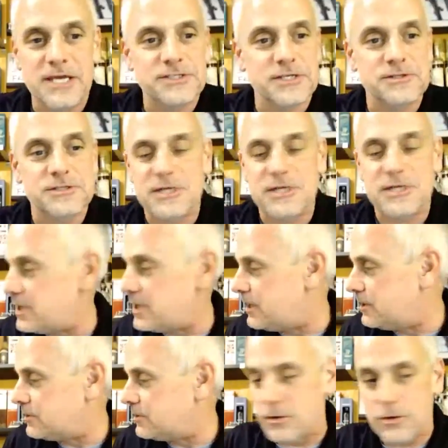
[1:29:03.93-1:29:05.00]
Somebody
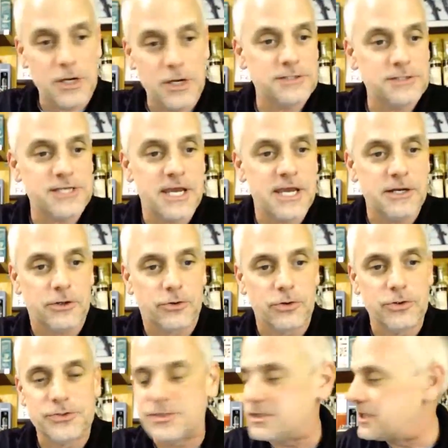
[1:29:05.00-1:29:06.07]
Santa
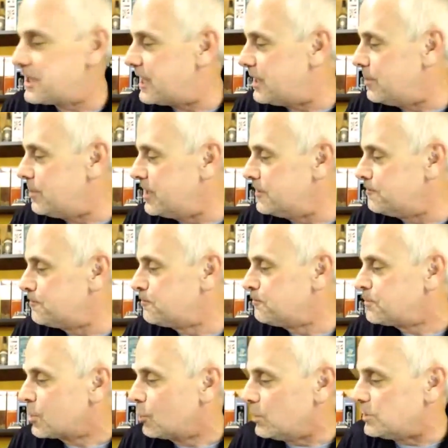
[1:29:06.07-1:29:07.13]
Cruzan came in.
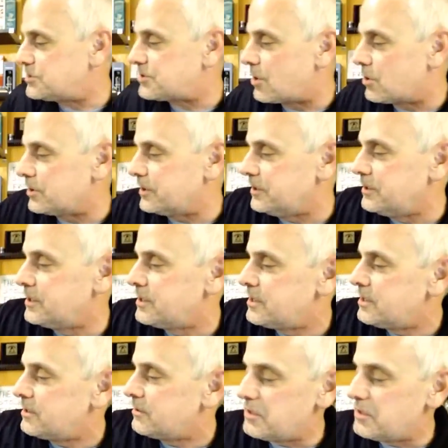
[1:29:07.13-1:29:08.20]
We started.
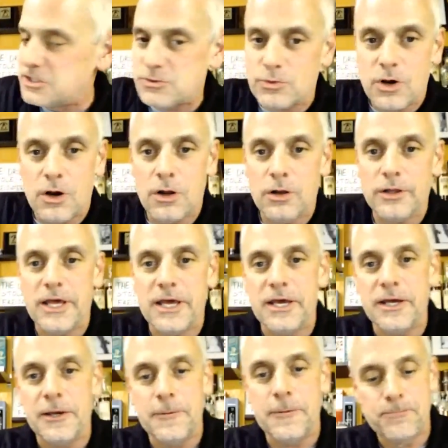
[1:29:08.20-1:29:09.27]
These were all
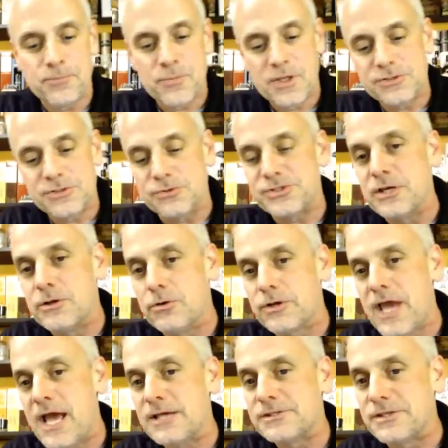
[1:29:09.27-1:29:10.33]
so Single
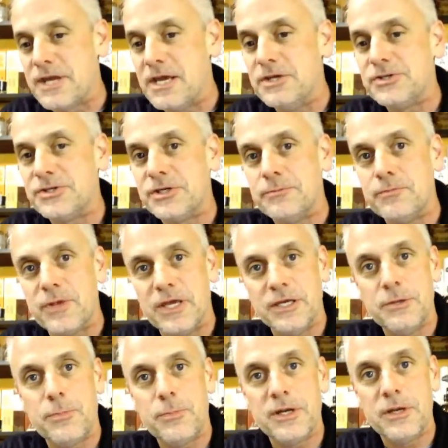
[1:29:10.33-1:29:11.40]
Cask Nation,
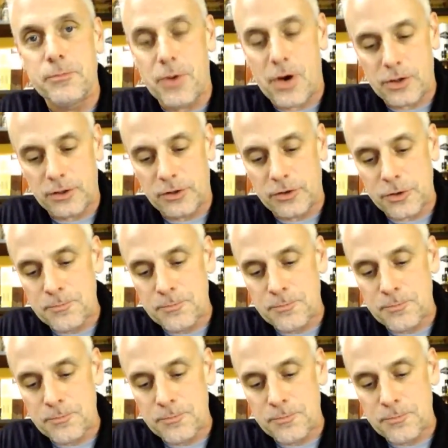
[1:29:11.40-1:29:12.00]
independent bottler.